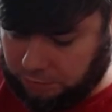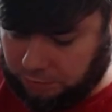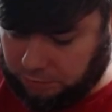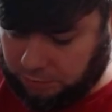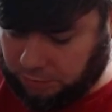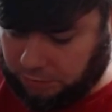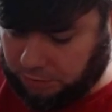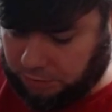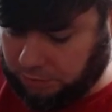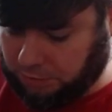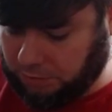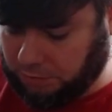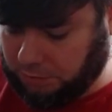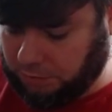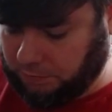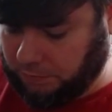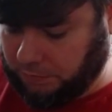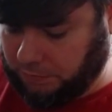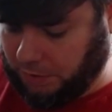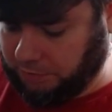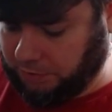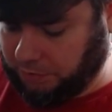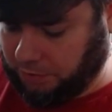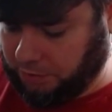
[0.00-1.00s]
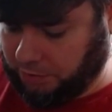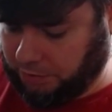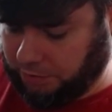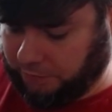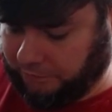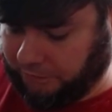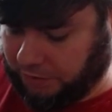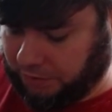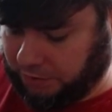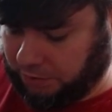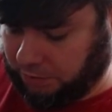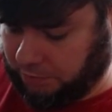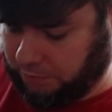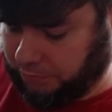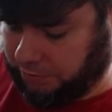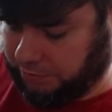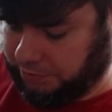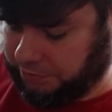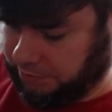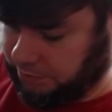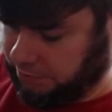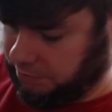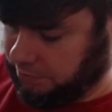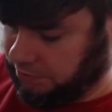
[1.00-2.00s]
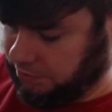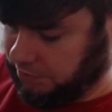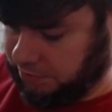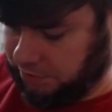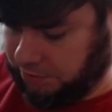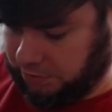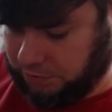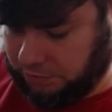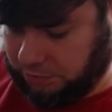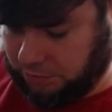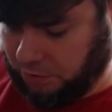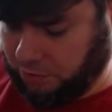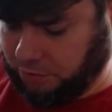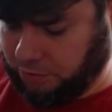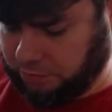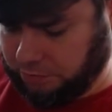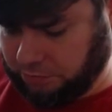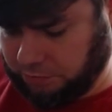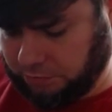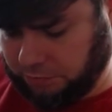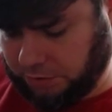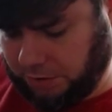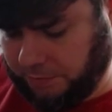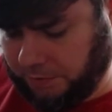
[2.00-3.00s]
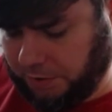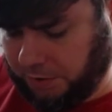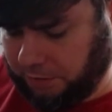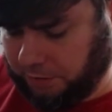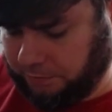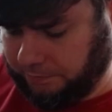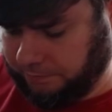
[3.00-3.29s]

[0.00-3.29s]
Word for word: I'm gonna go ahead and Fiery Impulse it just to. Or am I?